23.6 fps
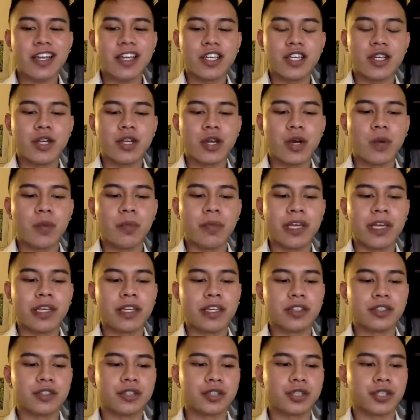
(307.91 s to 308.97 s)

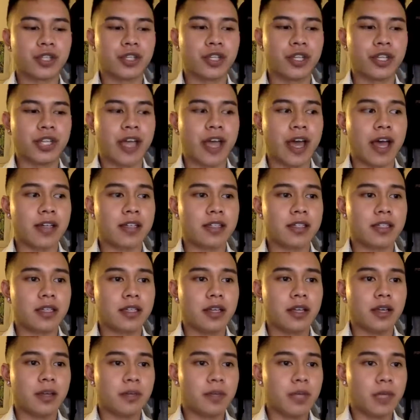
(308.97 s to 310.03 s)
making sure that
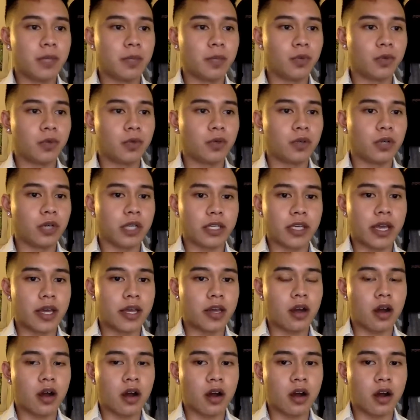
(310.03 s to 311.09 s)
people, again,
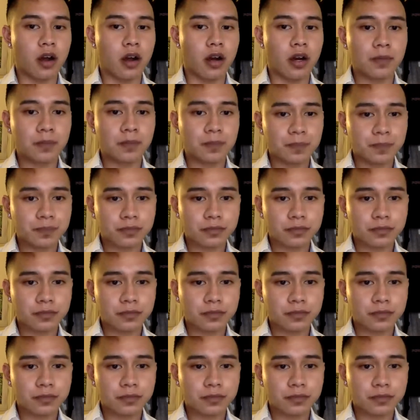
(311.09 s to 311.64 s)
are